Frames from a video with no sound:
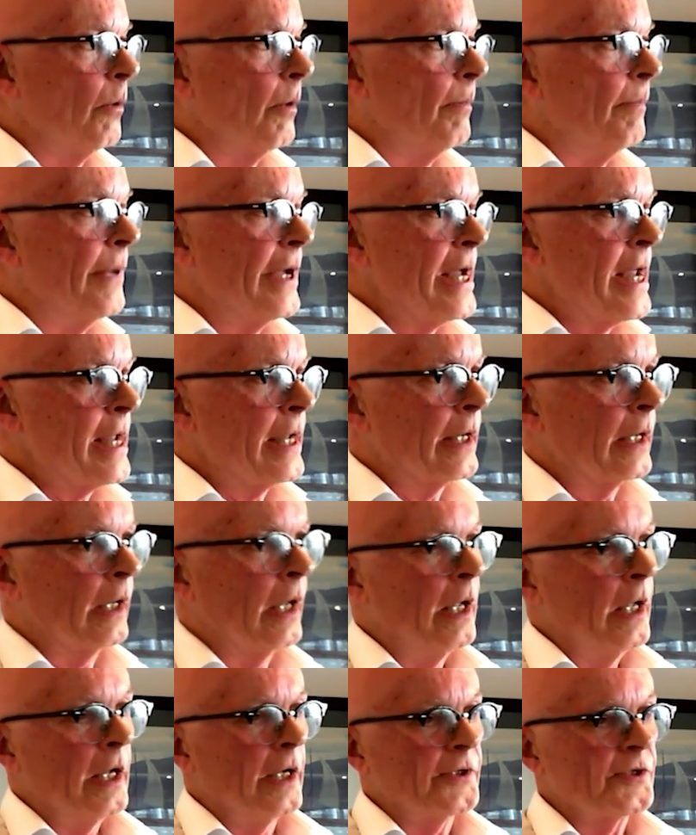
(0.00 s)
being
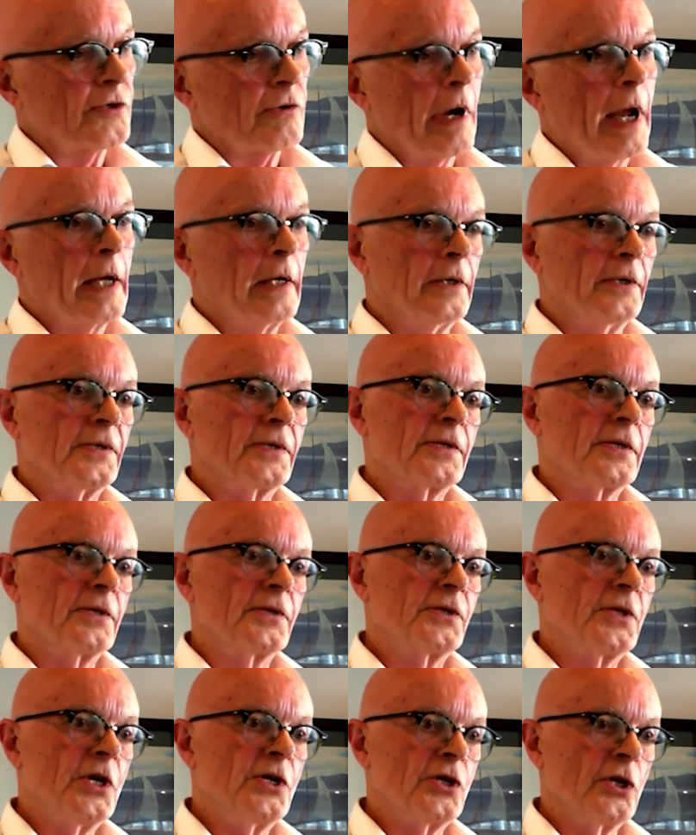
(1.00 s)
Australia's
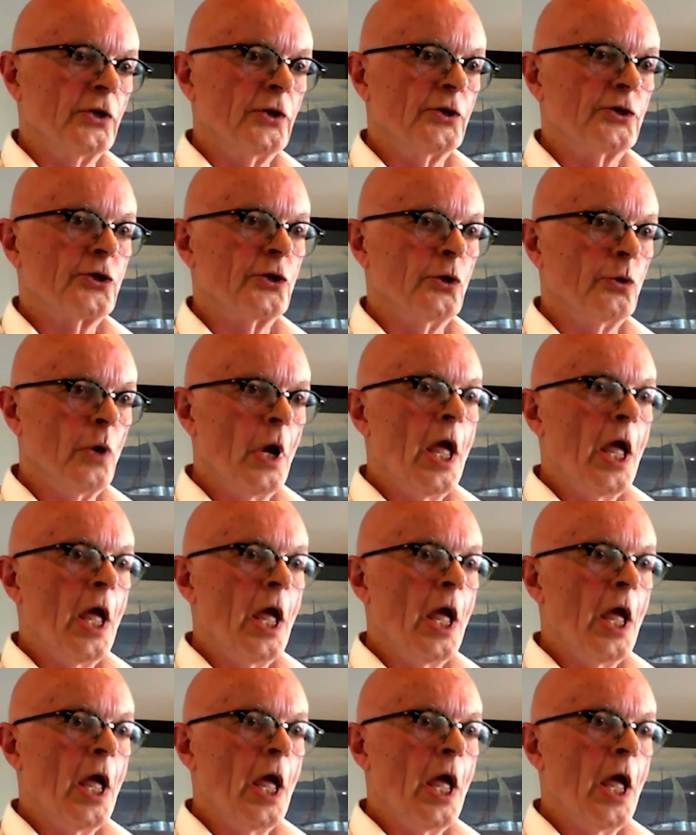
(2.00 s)
decision to